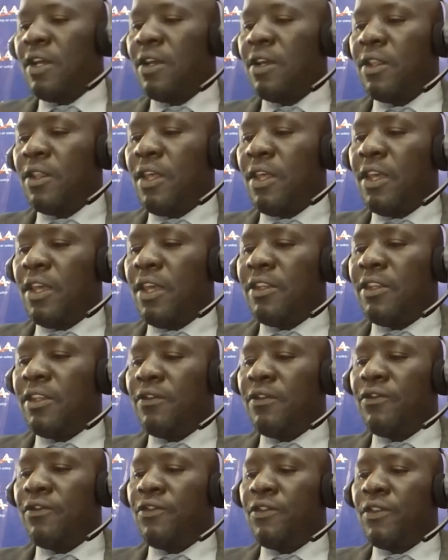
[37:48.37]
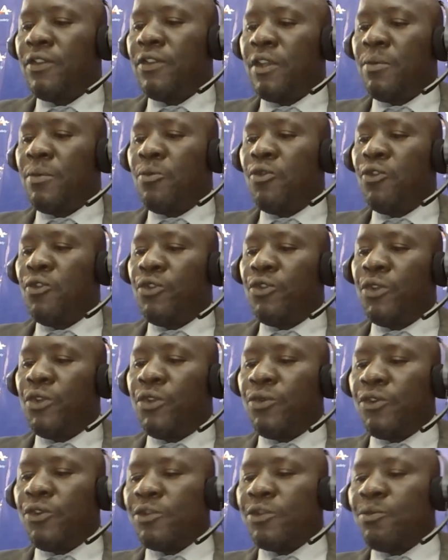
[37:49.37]
the HF, the booth which
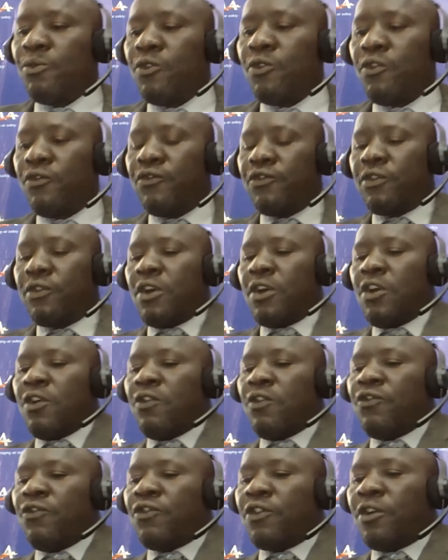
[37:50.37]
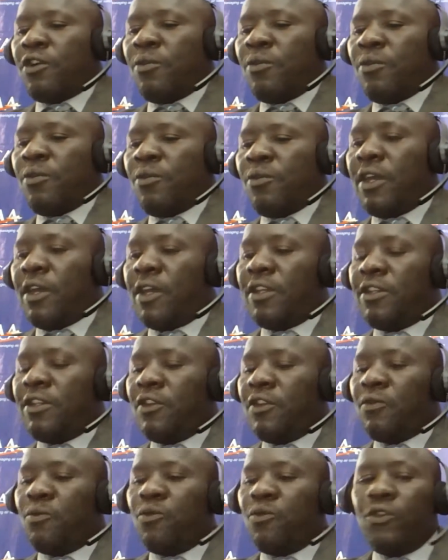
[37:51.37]
was moved from the HF
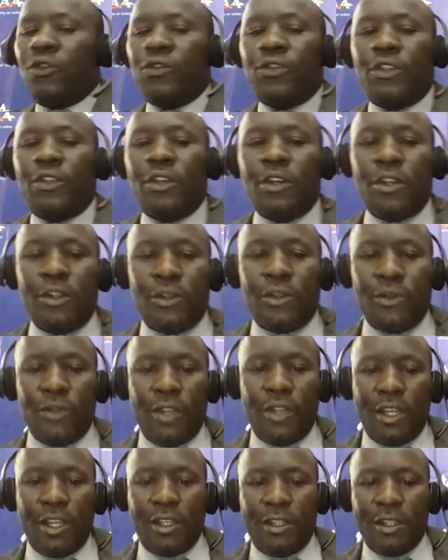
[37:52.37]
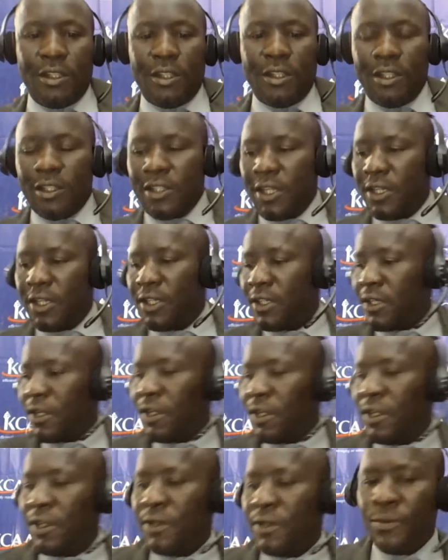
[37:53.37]
booth to the ATC center.
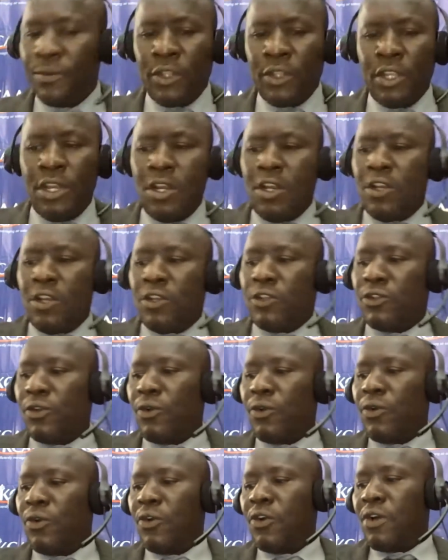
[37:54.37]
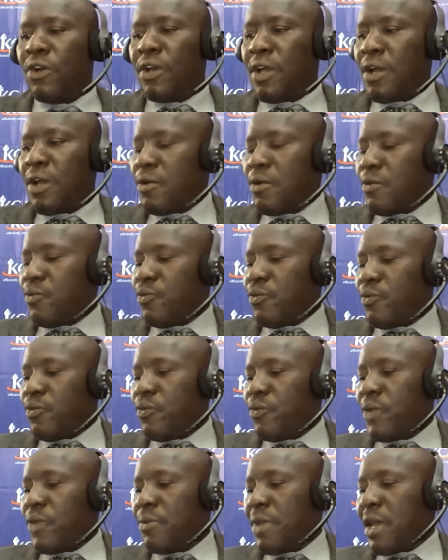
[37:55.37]
So
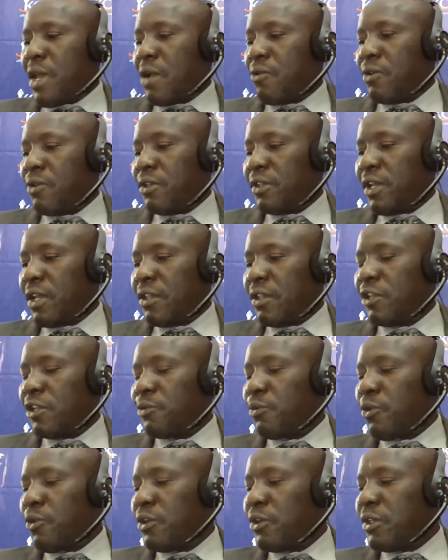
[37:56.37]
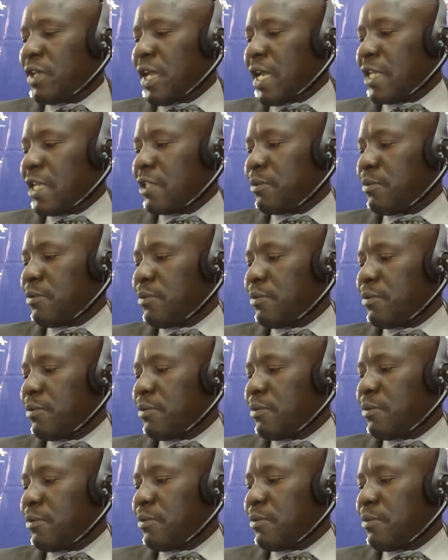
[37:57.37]
maybe I could say at this point, as much
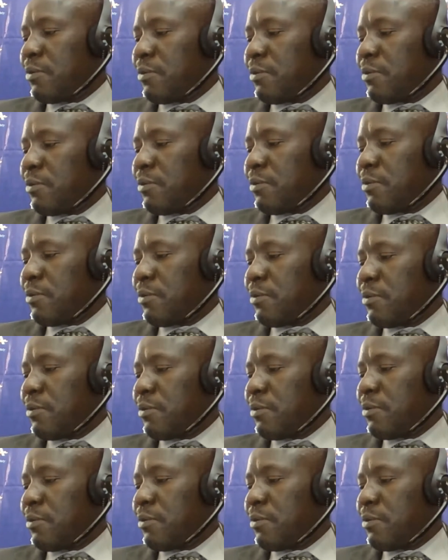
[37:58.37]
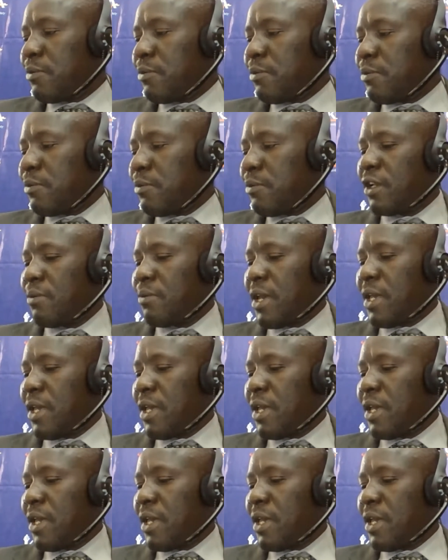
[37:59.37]
as the service is being offered by
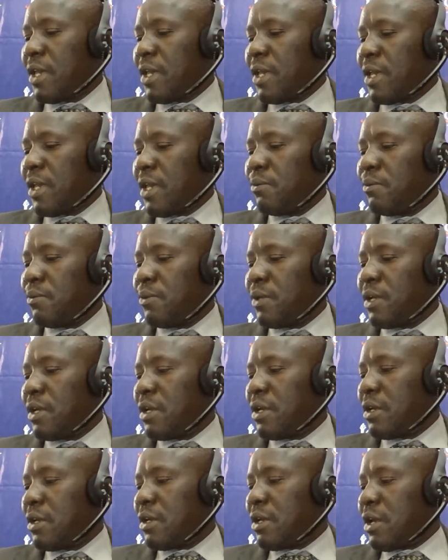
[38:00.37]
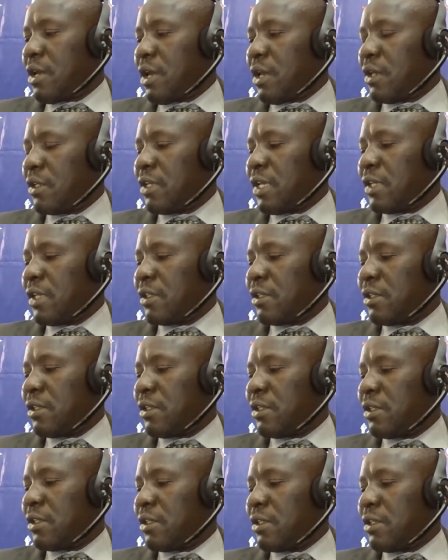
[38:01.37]
ATM, it doesn't